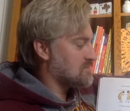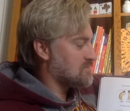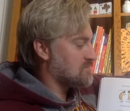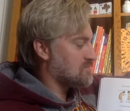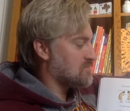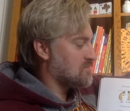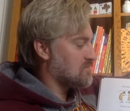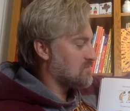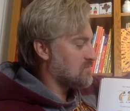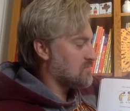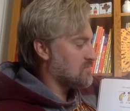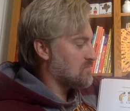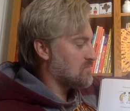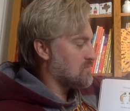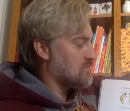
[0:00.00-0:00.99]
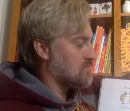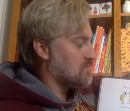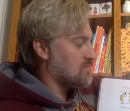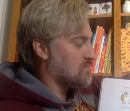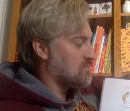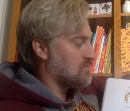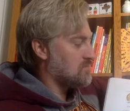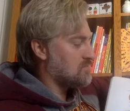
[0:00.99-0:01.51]

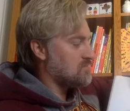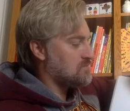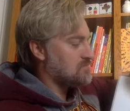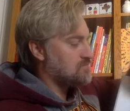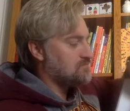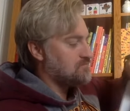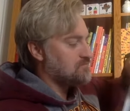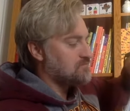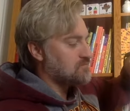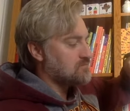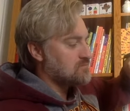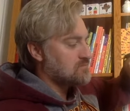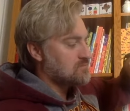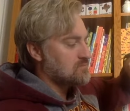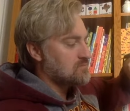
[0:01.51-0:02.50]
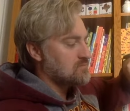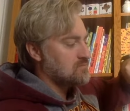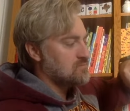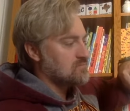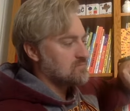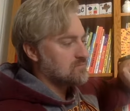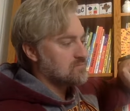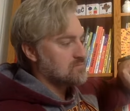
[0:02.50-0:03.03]

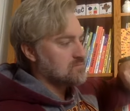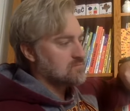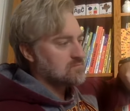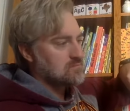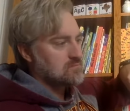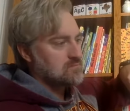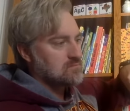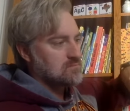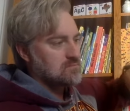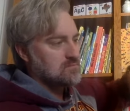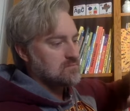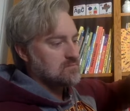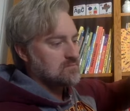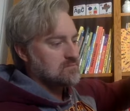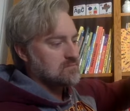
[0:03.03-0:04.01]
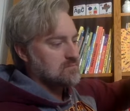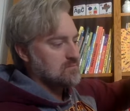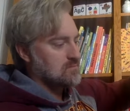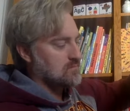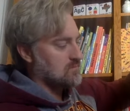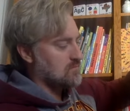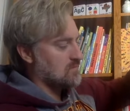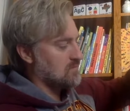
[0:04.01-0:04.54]

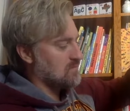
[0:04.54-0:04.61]
No one is speaking in this clip.